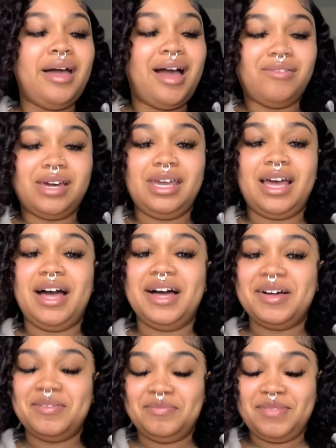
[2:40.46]
All right,
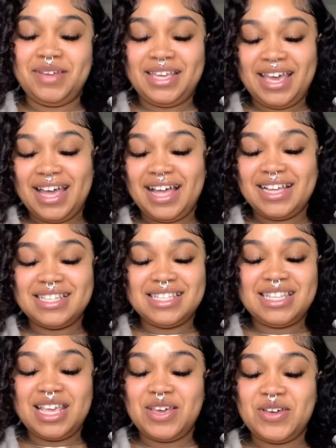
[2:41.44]
um but yeah,
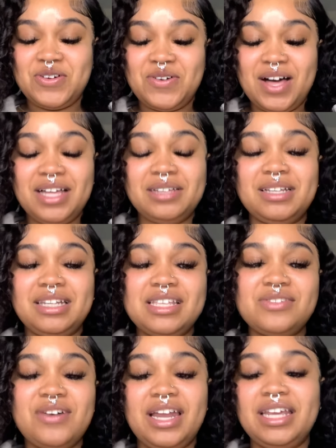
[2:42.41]
so let's
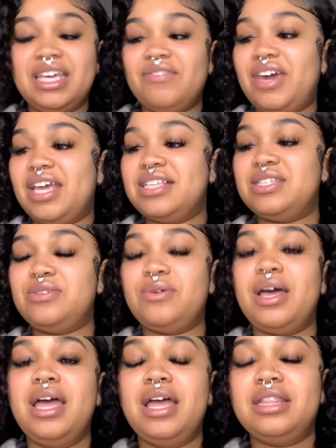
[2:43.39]
go ahead and get right into
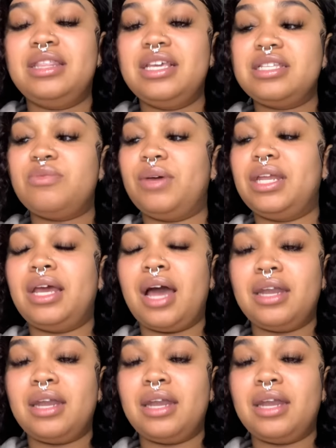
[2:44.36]
this reading.